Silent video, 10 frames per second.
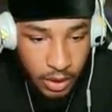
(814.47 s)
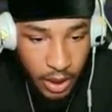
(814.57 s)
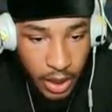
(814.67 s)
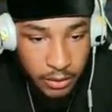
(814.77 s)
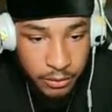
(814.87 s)

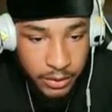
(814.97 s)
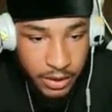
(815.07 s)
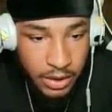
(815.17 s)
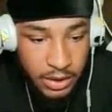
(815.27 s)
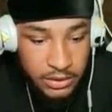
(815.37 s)
I
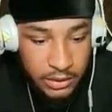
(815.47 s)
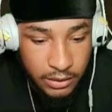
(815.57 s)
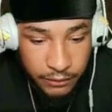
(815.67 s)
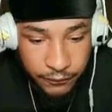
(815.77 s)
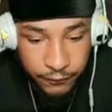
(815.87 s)
really need to
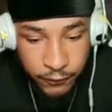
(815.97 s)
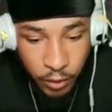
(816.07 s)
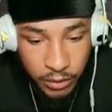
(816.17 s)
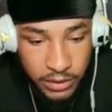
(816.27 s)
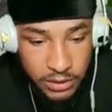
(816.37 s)

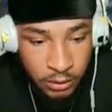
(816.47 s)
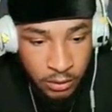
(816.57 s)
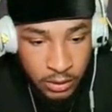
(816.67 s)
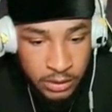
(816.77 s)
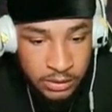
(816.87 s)
focus
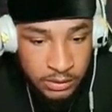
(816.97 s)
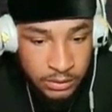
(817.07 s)
on